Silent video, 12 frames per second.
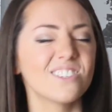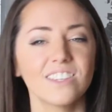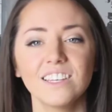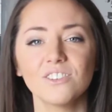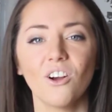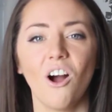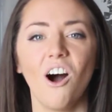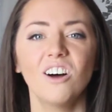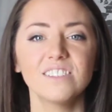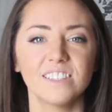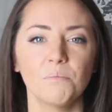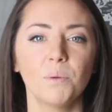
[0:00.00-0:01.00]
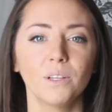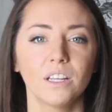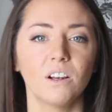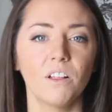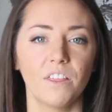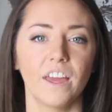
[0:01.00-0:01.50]
These are all simple
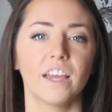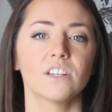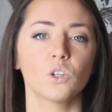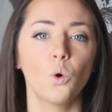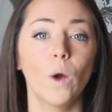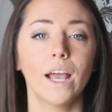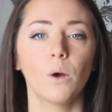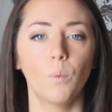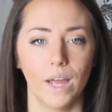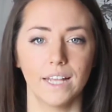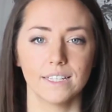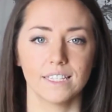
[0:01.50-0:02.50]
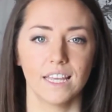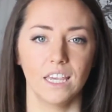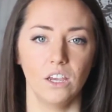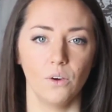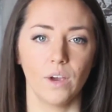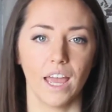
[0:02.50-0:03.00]
little things, quick wins that
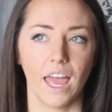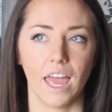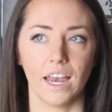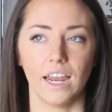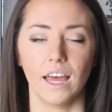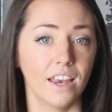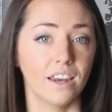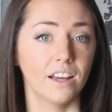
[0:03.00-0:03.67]
you can